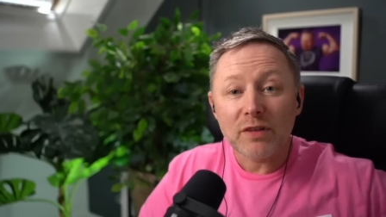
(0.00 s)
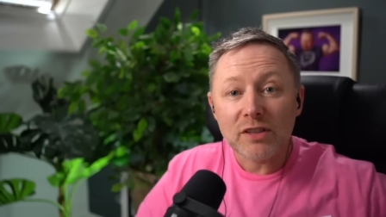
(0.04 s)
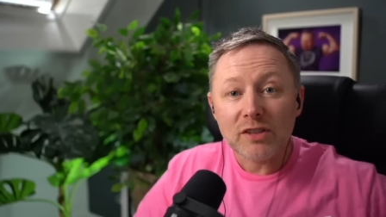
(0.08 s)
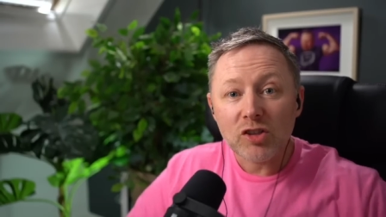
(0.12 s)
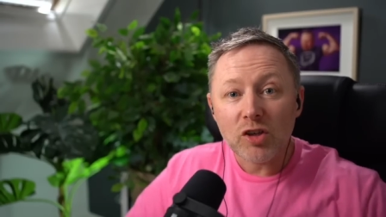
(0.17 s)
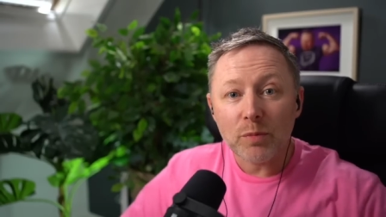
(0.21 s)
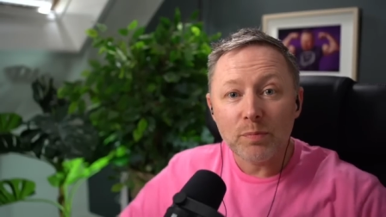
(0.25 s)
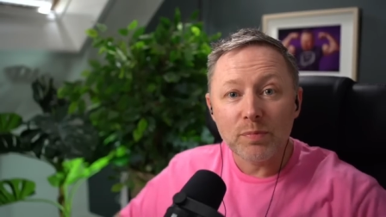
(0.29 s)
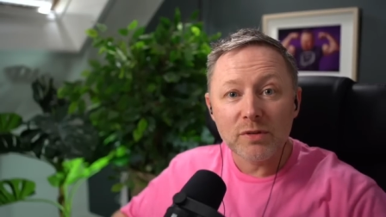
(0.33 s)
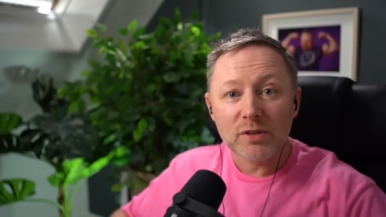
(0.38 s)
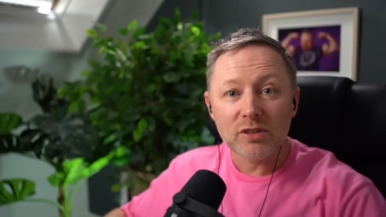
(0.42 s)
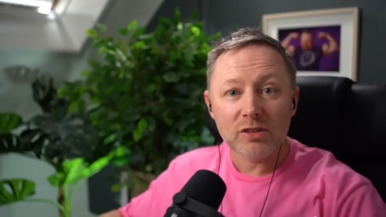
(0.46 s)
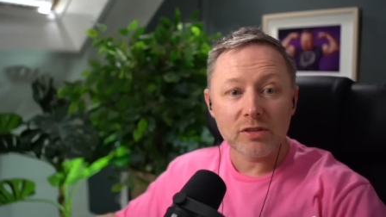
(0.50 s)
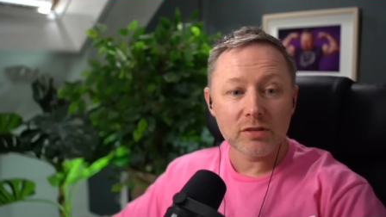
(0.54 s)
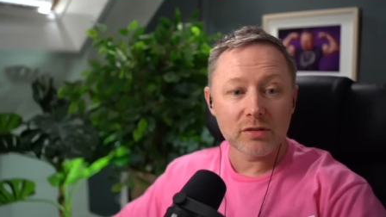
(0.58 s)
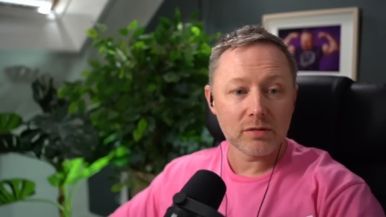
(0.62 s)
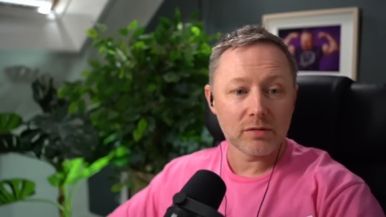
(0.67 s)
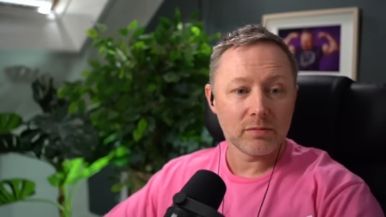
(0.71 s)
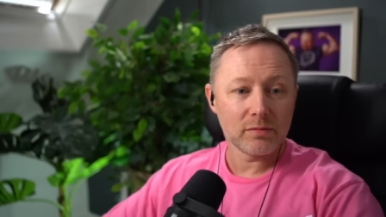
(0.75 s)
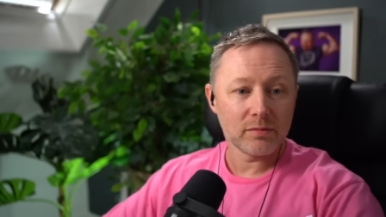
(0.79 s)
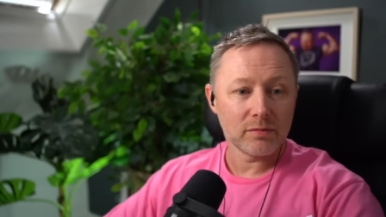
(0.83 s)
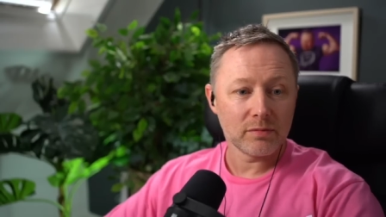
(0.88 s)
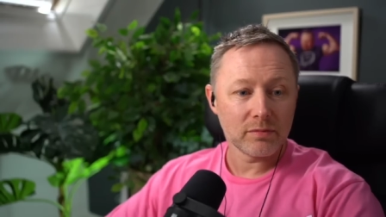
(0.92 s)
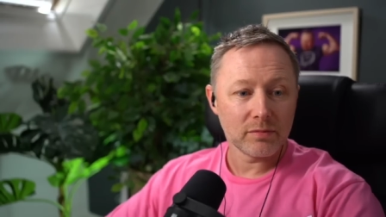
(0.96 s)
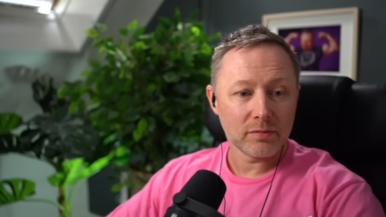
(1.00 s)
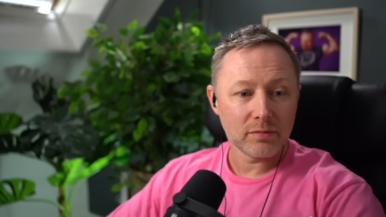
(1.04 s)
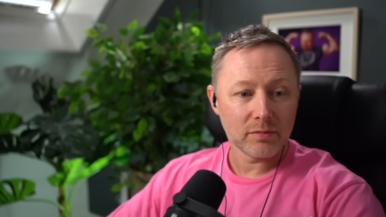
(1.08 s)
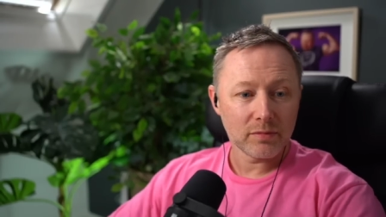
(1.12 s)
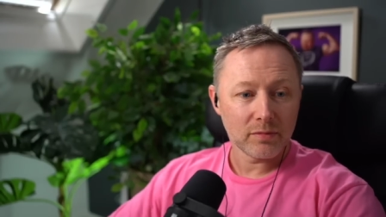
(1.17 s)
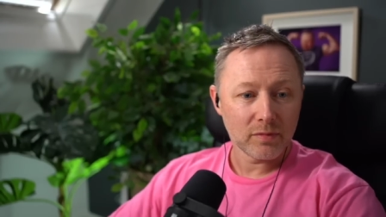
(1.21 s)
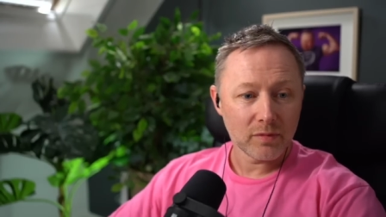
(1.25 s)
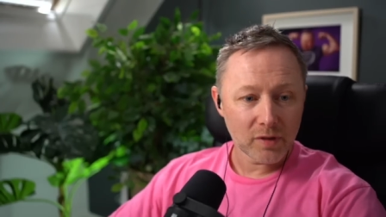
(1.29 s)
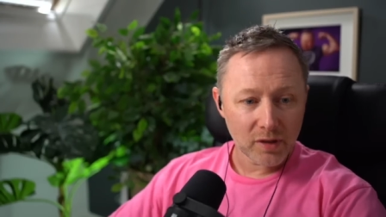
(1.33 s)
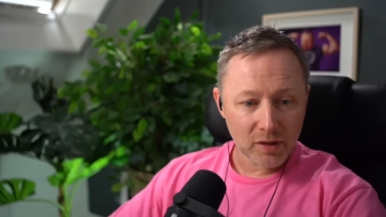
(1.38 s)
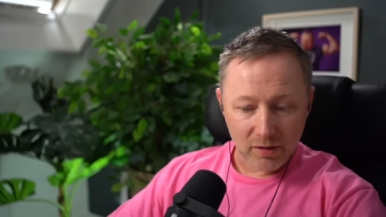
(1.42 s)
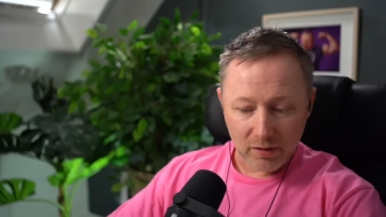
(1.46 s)
the subs.
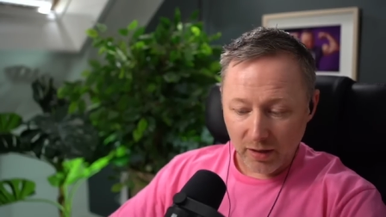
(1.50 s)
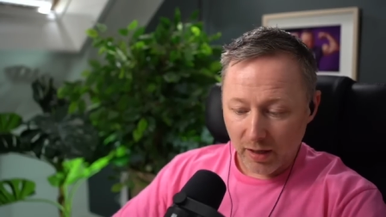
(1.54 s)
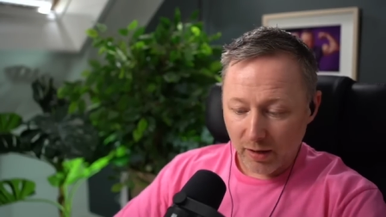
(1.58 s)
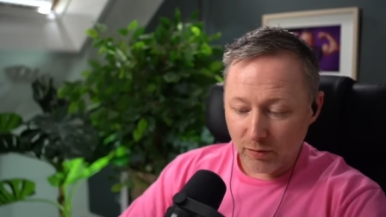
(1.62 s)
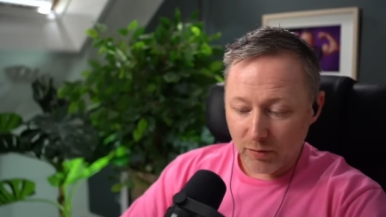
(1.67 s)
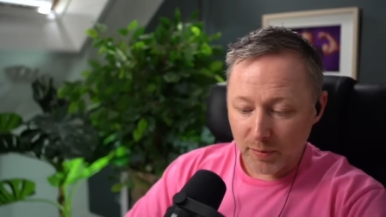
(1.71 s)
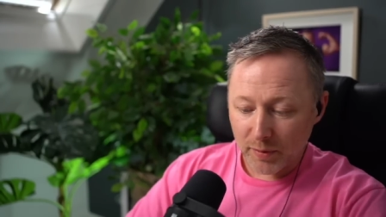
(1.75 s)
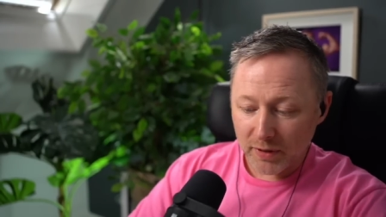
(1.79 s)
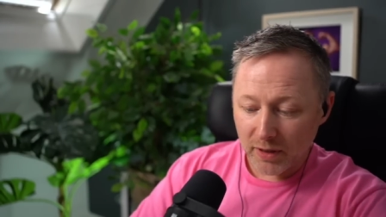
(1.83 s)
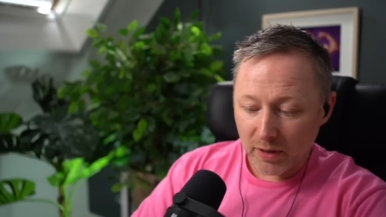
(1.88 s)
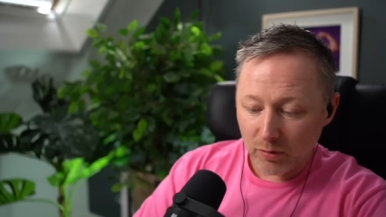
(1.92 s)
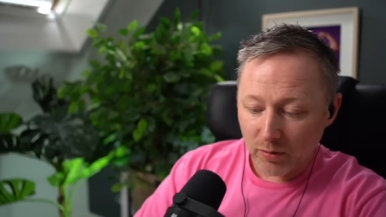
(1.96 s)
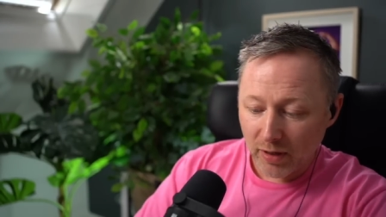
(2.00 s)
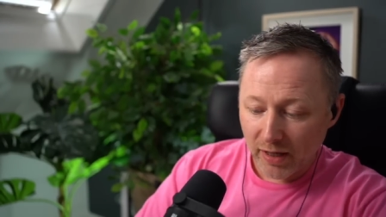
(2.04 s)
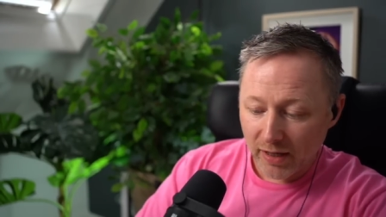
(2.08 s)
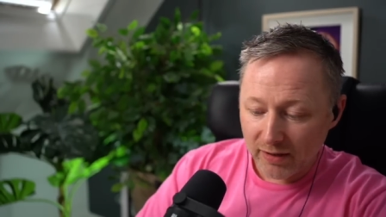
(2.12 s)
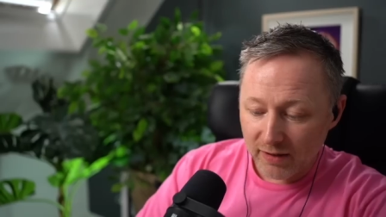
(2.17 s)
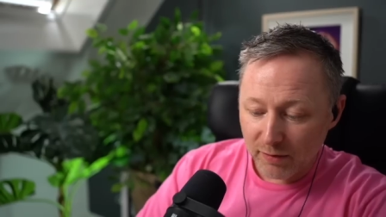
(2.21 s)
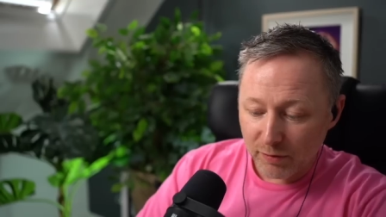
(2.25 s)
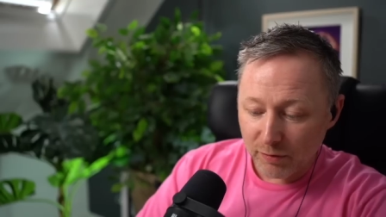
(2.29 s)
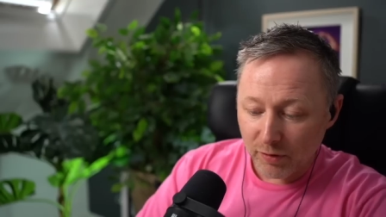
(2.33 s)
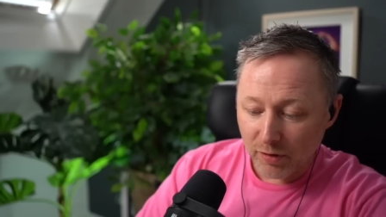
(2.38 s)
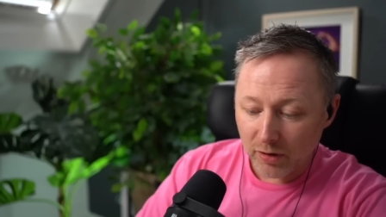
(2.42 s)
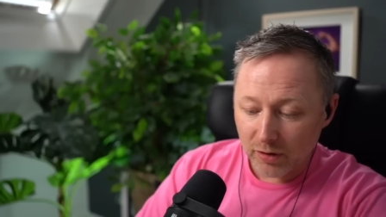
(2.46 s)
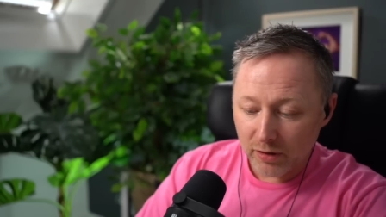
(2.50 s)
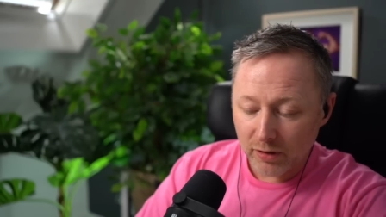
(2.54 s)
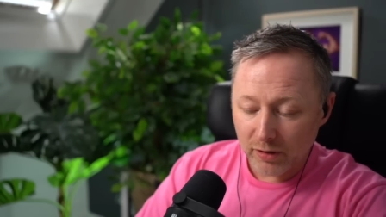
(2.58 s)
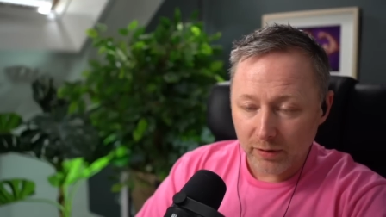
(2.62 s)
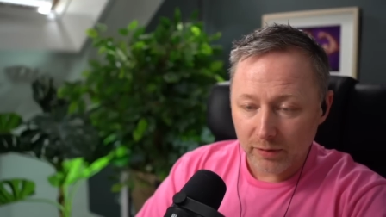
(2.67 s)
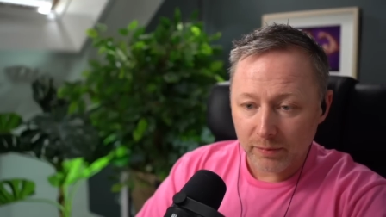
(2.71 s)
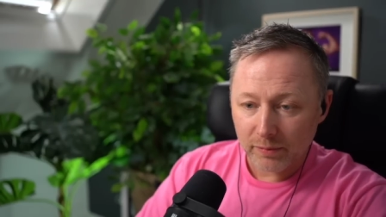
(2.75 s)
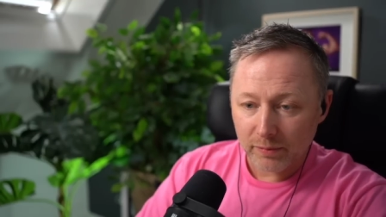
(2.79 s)
Right, everybody, I'll get to fuck.